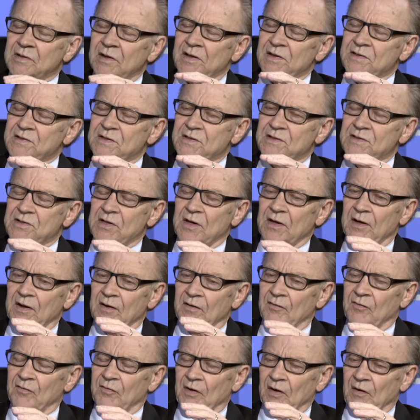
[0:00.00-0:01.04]
less a study
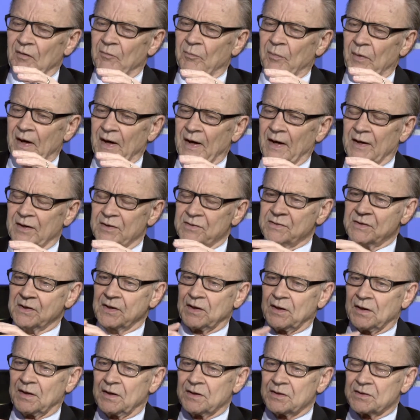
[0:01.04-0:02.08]
of bias
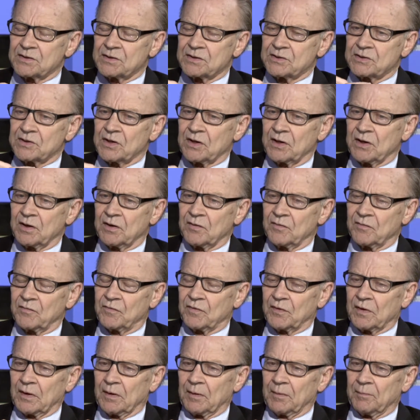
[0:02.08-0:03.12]
than it is a study of
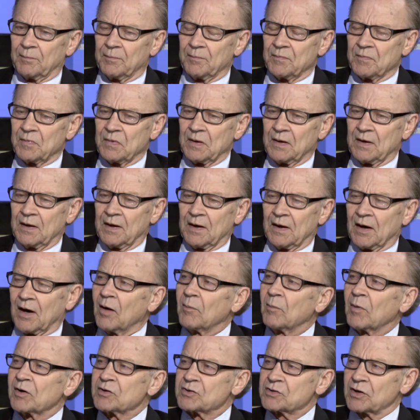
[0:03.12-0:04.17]
how
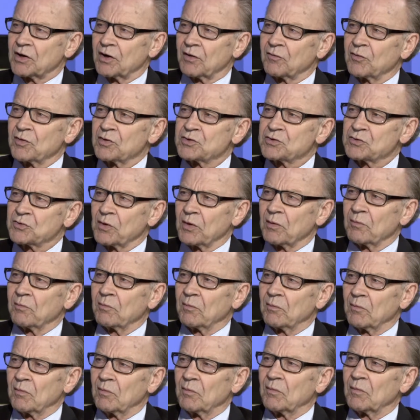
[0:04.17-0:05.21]
much coverage Trump
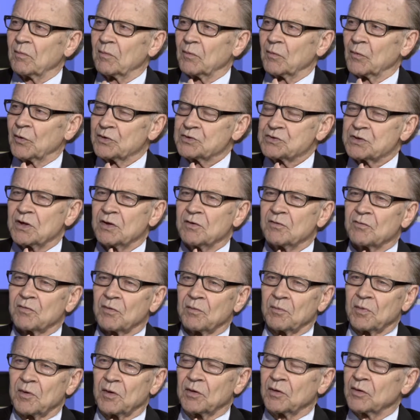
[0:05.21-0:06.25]
received
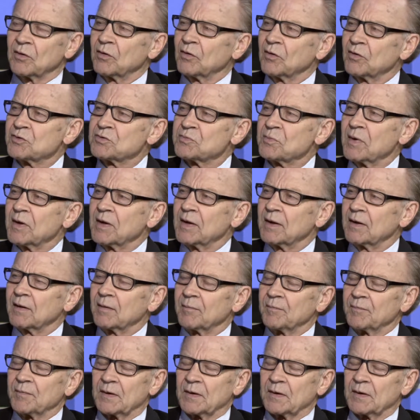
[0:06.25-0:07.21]
from the news media.